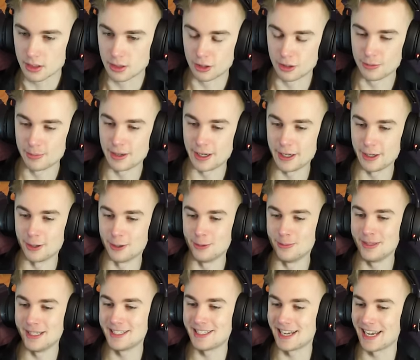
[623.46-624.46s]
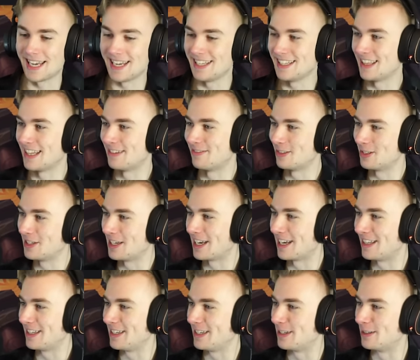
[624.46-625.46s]
All my homies hate leveled
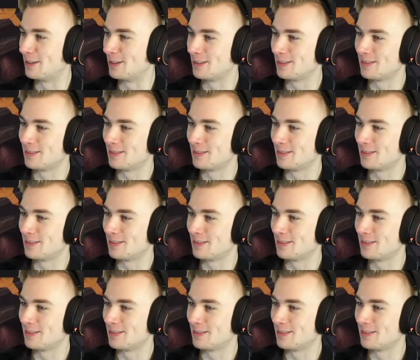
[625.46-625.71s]
Galio.